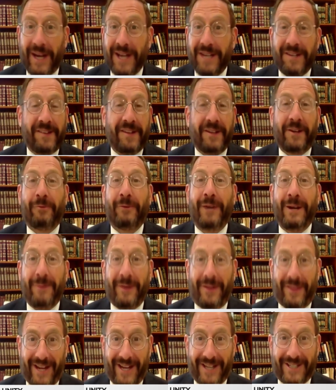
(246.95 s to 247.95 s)
We can
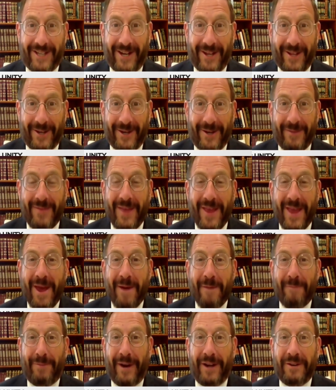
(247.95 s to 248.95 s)
disagree with each other,
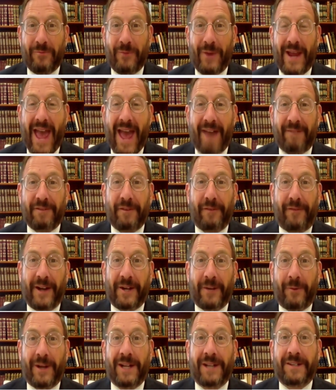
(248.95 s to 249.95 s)
but we have to
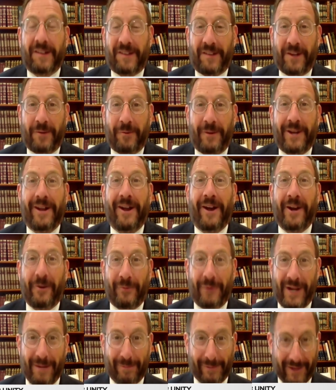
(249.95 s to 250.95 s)
find a way to disagree
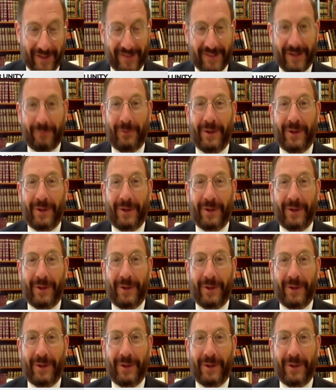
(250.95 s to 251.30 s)
agreeably.